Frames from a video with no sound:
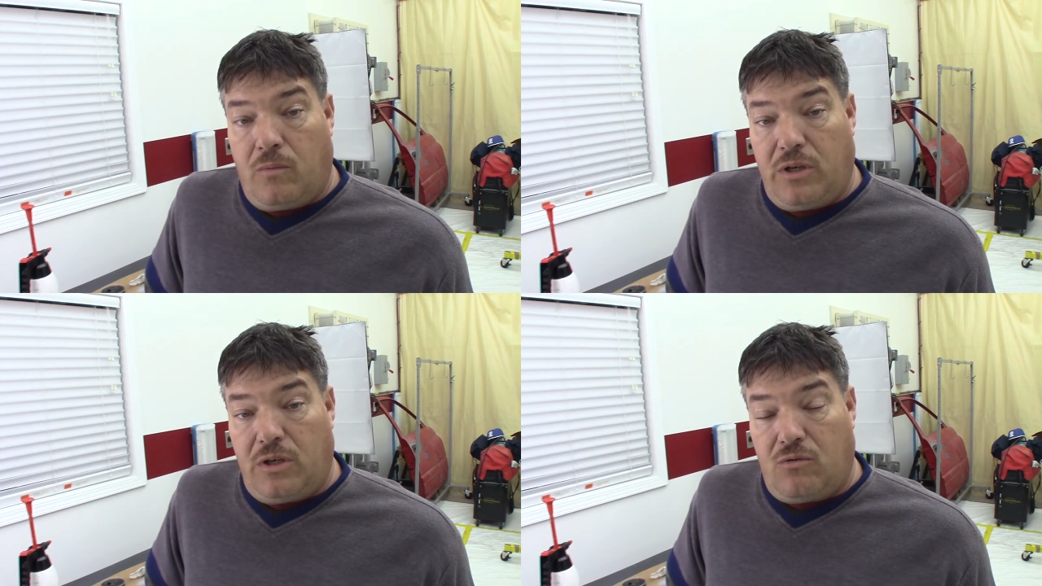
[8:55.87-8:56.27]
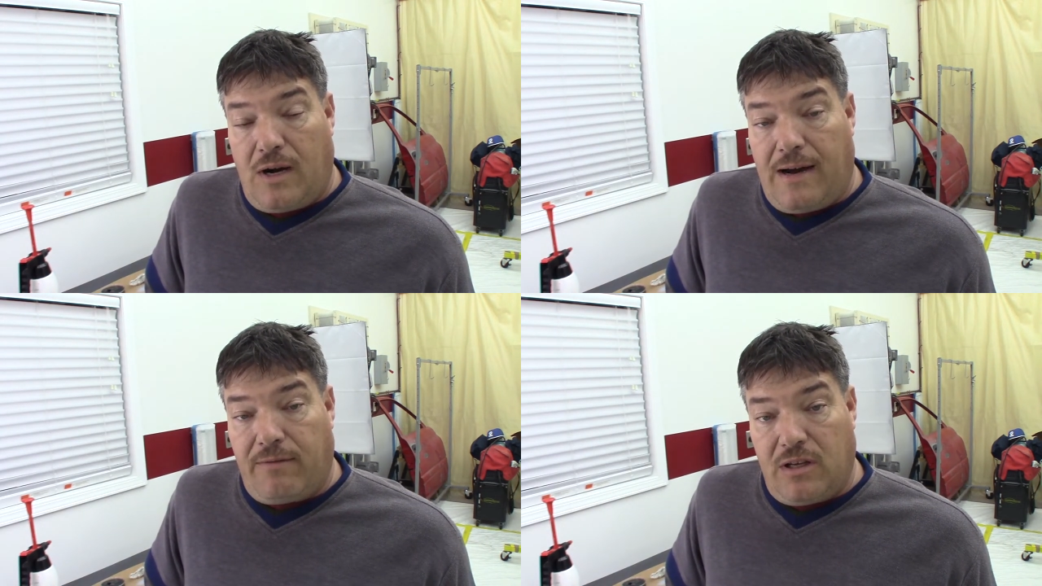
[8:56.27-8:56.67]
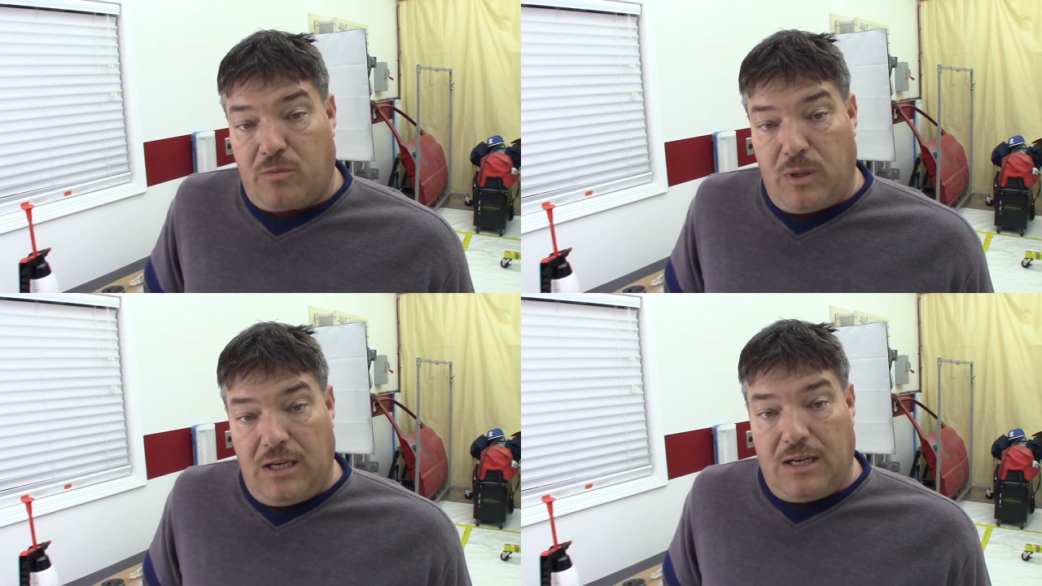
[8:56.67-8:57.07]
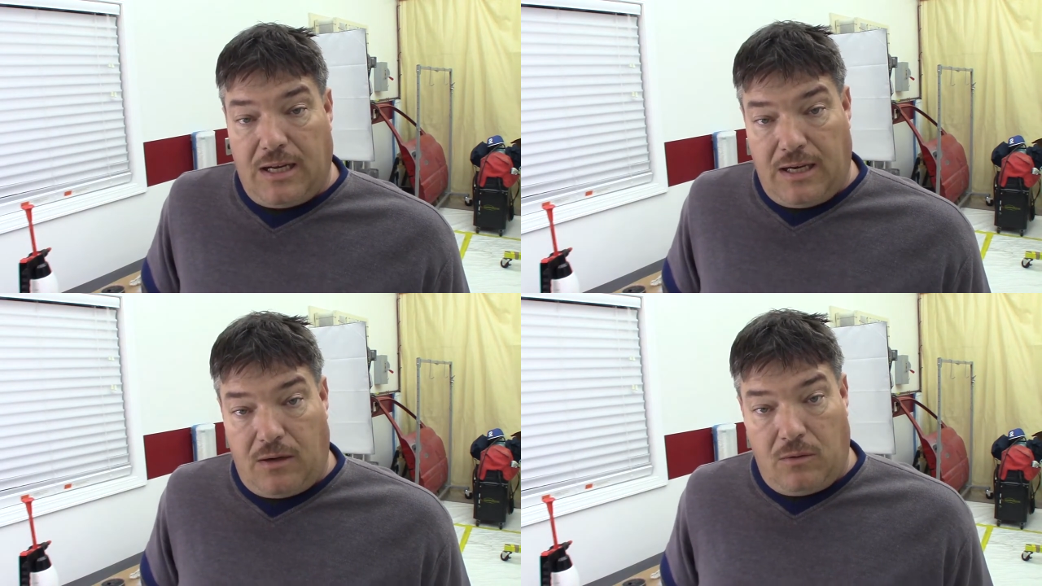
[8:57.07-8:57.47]
when you drive this pin
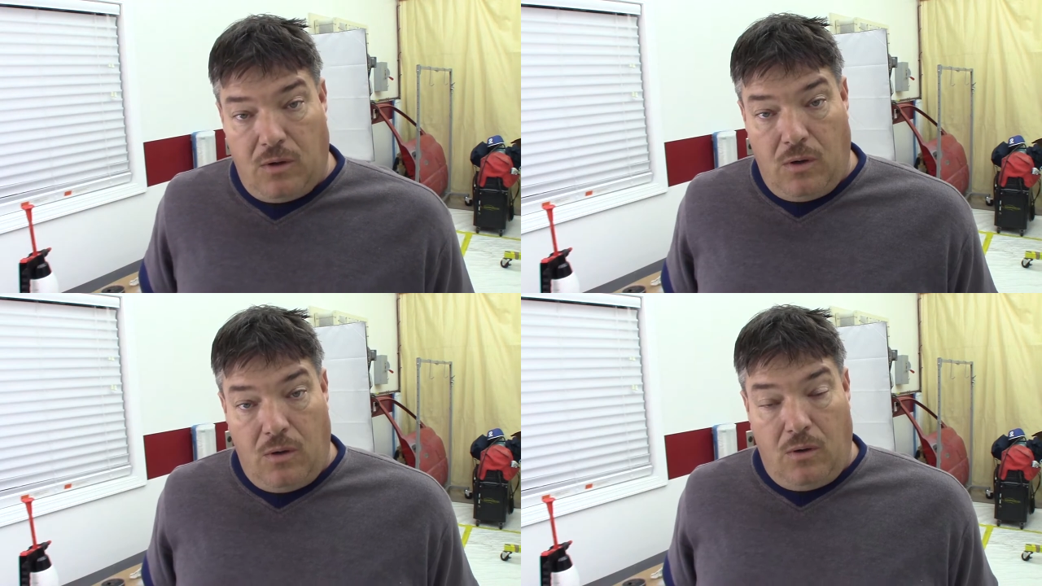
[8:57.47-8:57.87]
out,